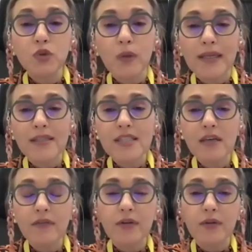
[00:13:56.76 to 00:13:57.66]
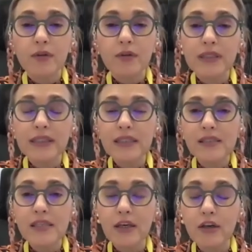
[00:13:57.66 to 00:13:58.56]
to achieve all
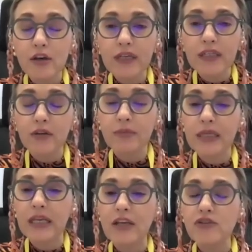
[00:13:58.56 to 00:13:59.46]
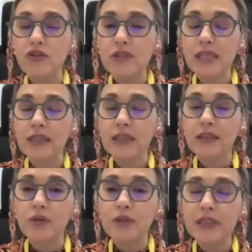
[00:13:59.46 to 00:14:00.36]
these novel combinations and
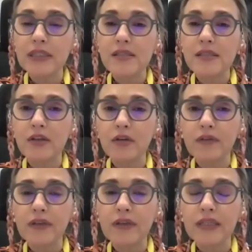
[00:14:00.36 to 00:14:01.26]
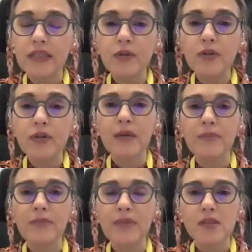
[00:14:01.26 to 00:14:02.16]
all these novel
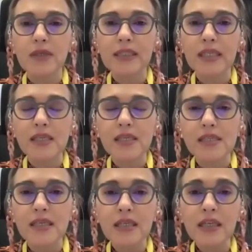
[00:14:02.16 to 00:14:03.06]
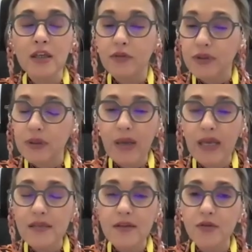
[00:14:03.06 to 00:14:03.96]
immunotherapeutic strategies for the
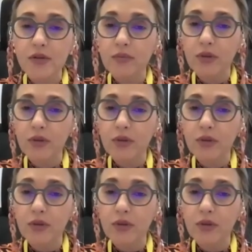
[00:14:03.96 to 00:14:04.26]
patients with